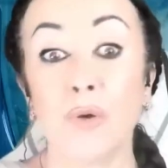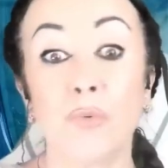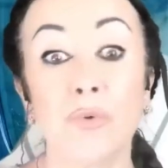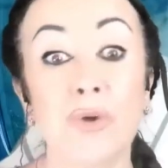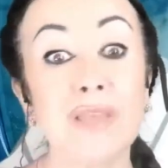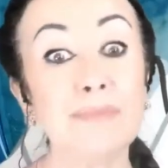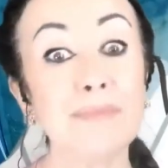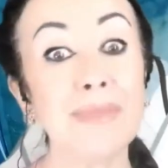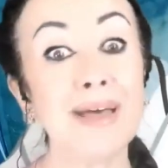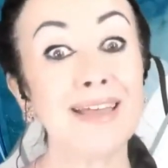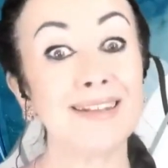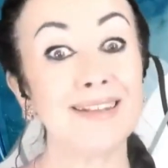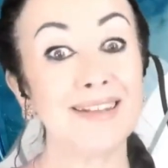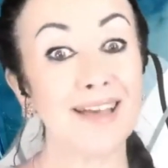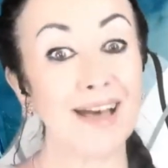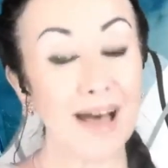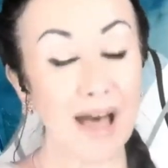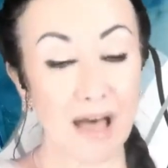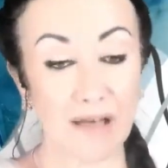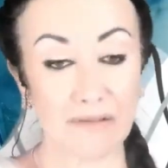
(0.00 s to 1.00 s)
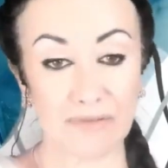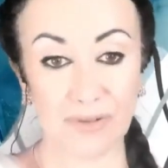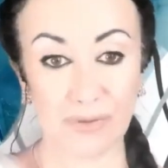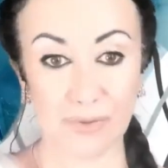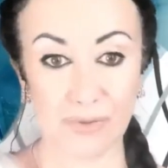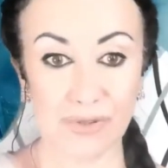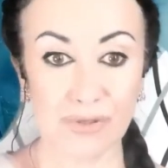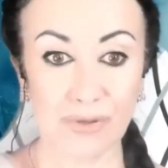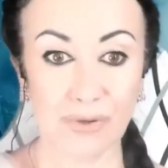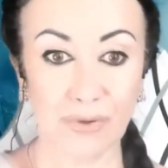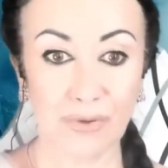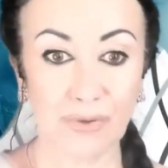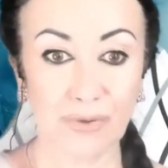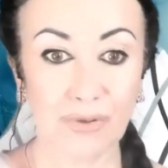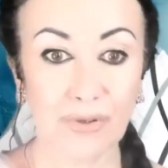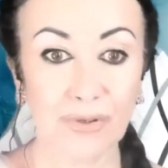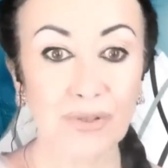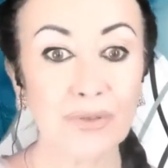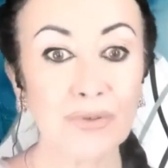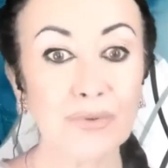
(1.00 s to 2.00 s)
Women have no
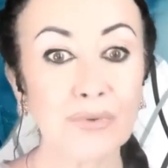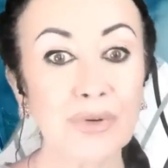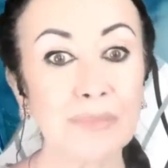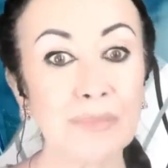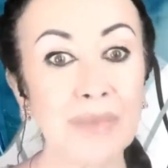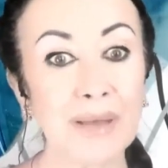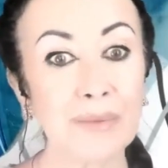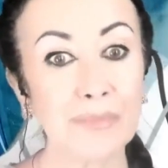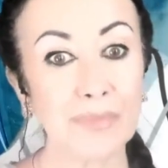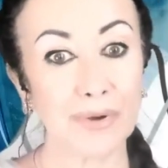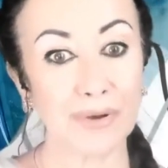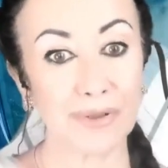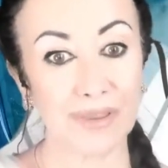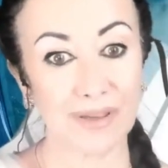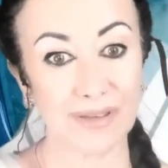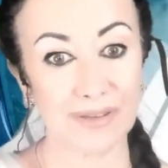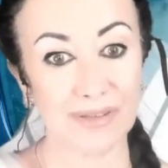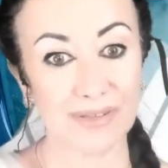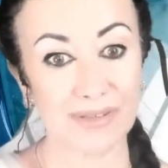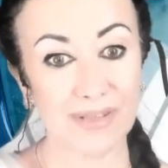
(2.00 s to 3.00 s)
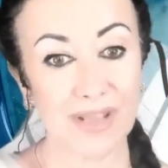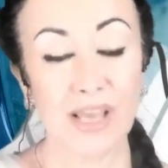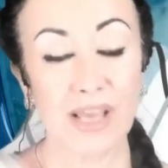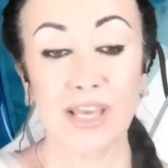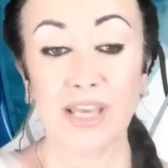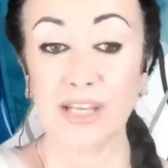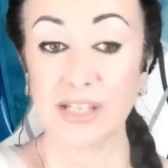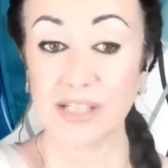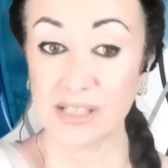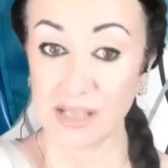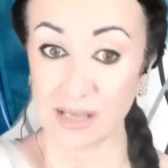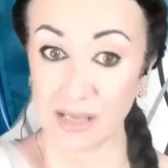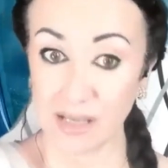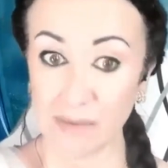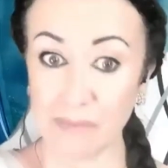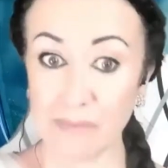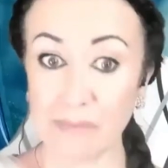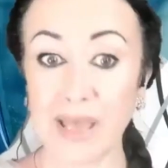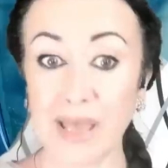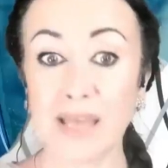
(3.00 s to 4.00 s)
soul. You remember this. It's
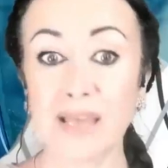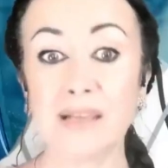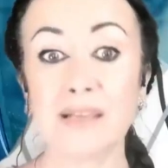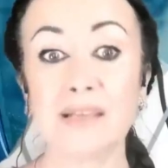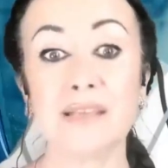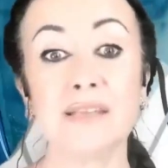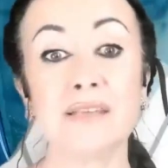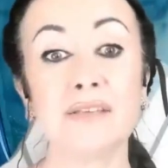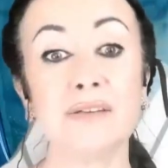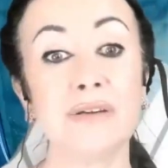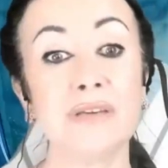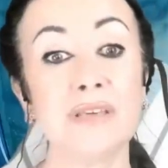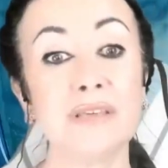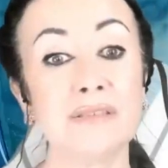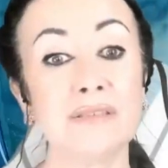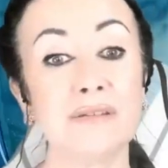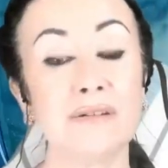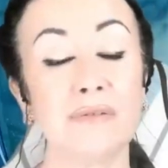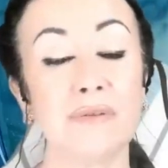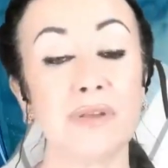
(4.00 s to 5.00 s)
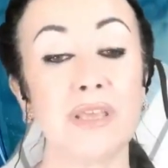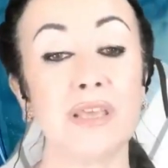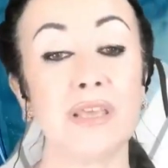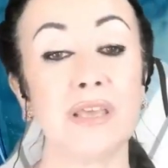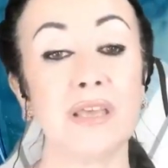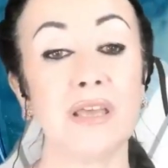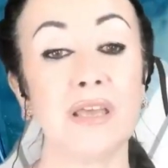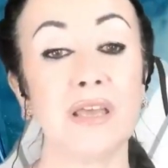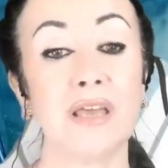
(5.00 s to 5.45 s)
embedded in your history.